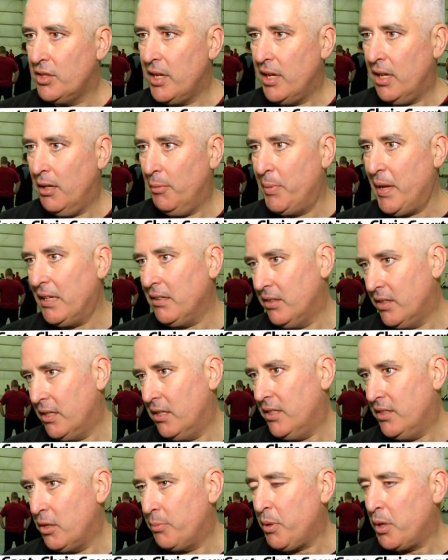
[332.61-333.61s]
to help out
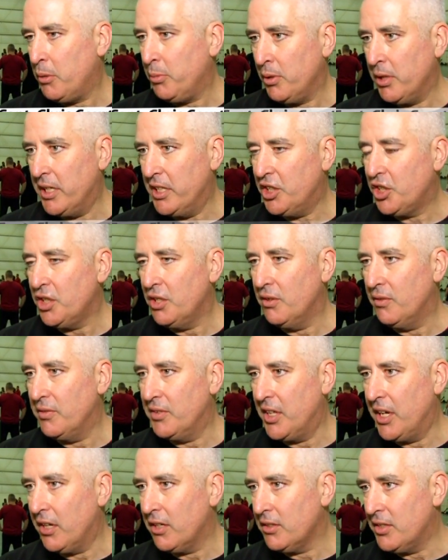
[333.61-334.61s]
the, the, population over
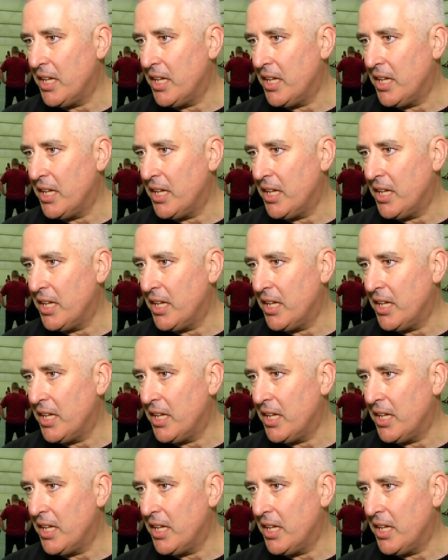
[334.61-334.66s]
there.